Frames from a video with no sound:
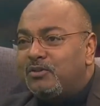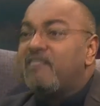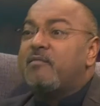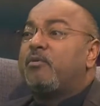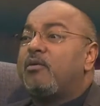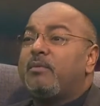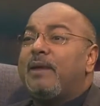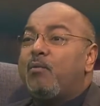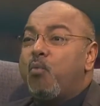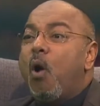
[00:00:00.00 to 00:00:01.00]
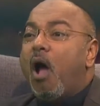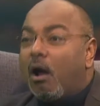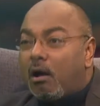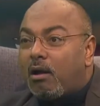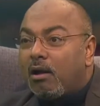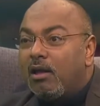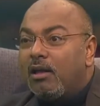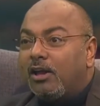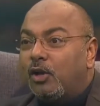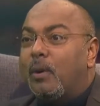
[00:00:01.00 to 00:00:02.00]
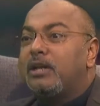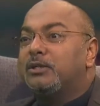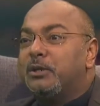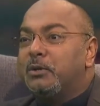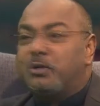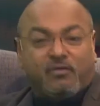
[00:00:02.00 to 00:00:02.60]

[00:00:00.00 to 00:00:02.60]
You have a problem at work, you want a solution.